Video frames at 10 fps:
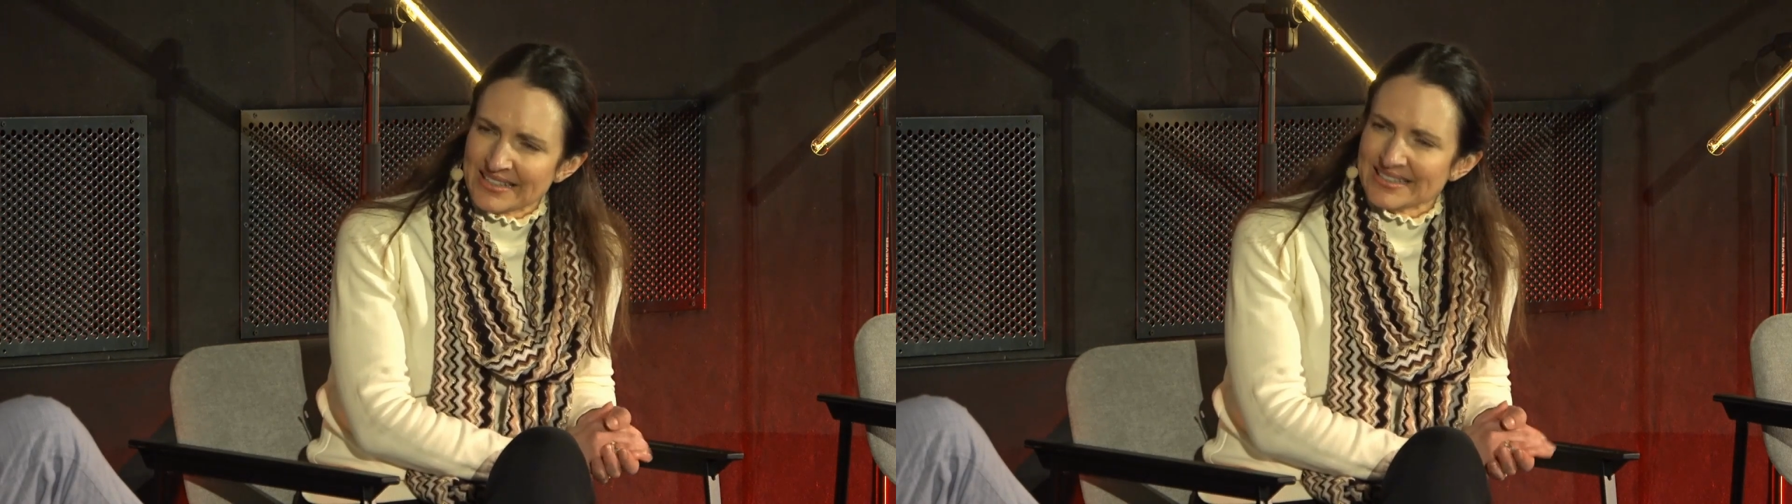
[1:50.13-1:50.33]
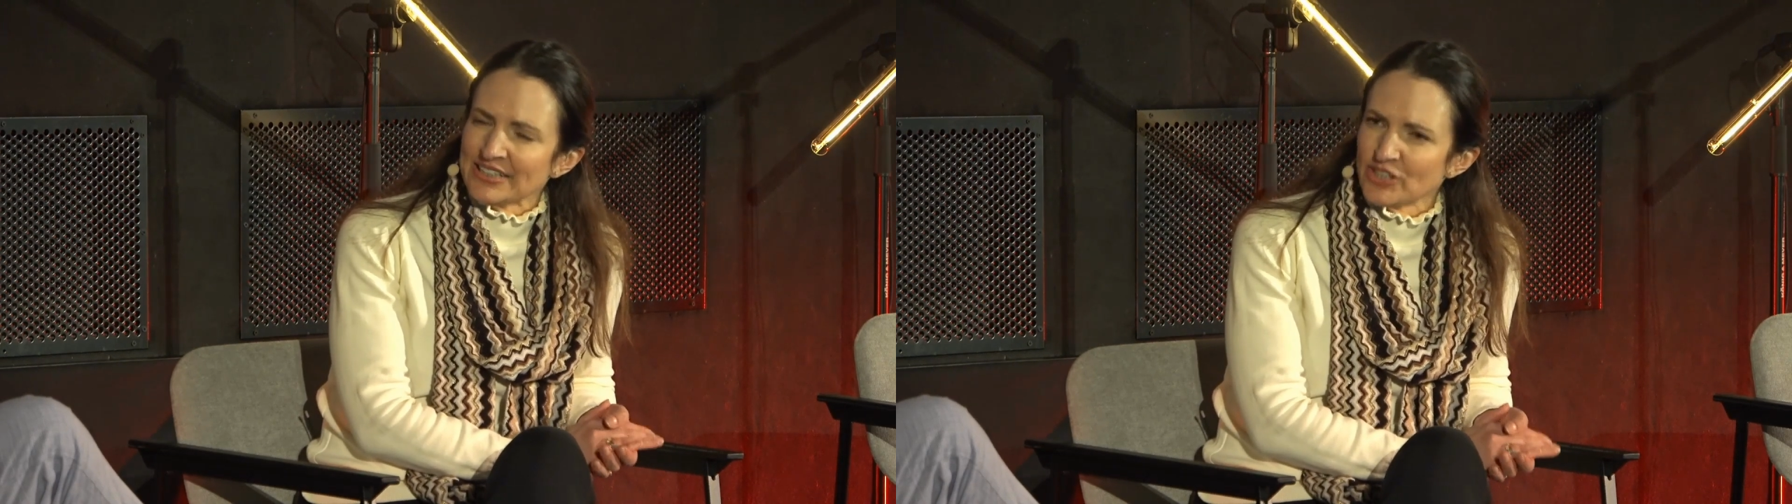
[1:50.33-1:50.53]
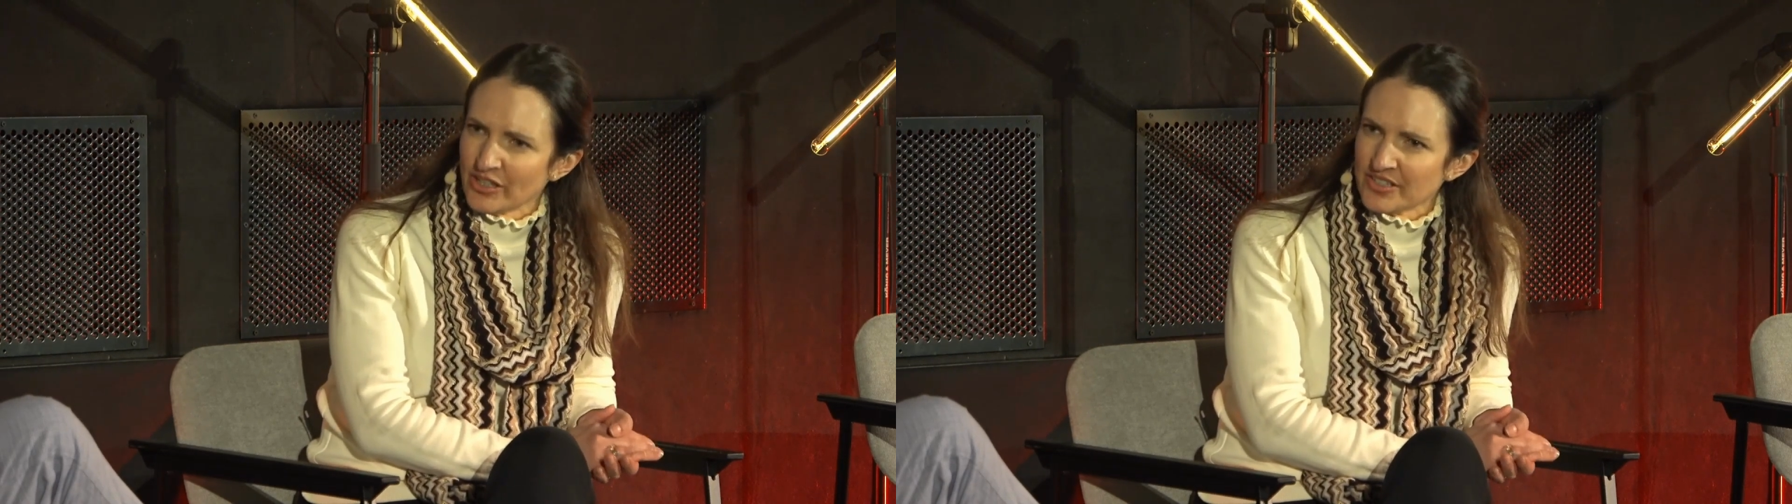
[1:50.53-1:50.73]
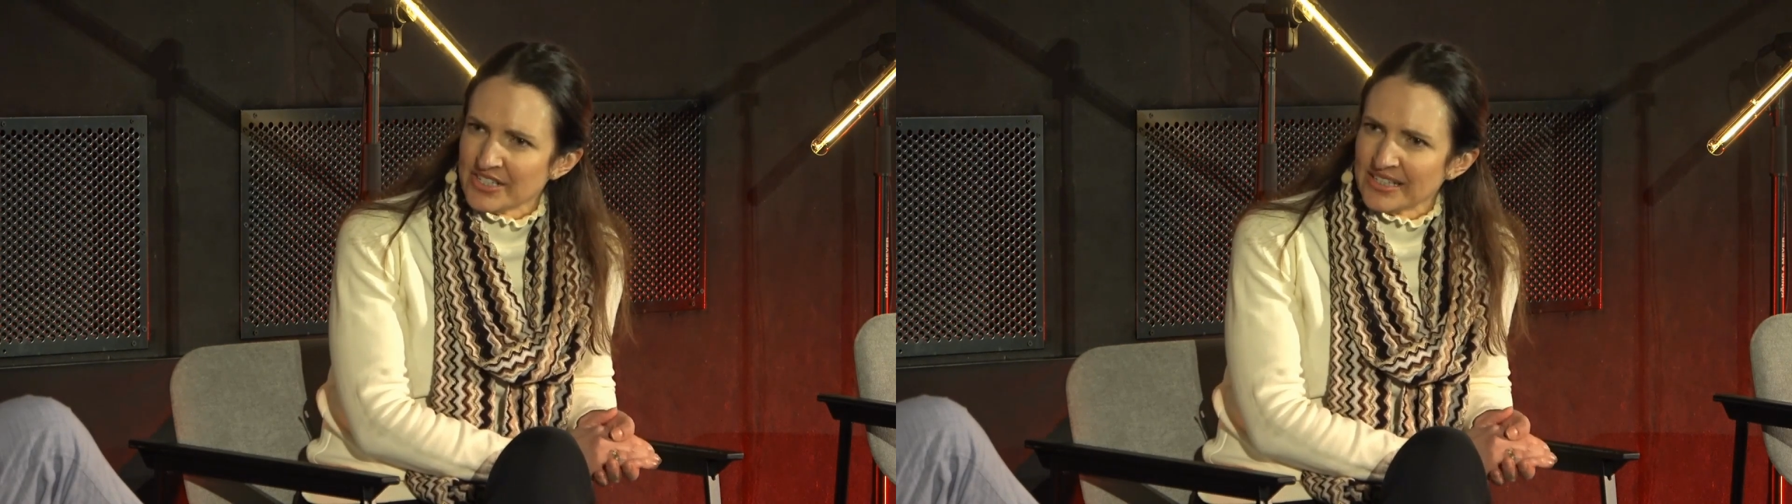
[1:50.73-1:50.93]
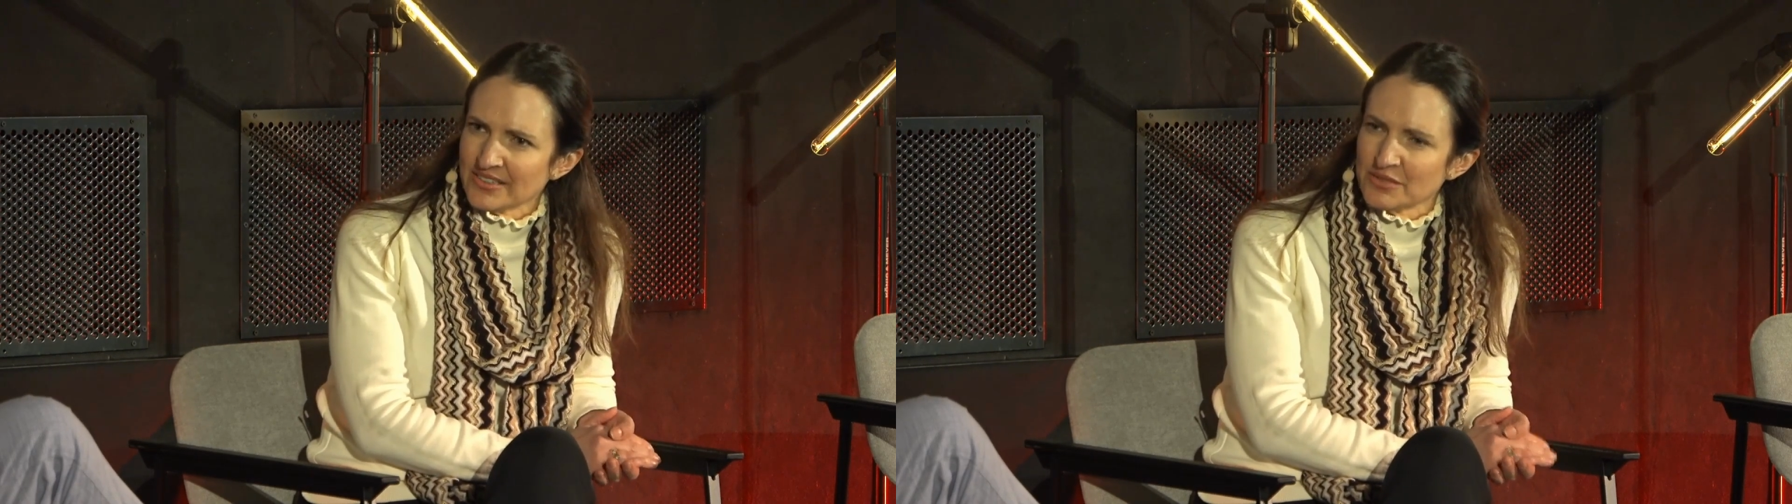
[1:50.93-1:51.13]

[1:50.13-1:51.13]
in technology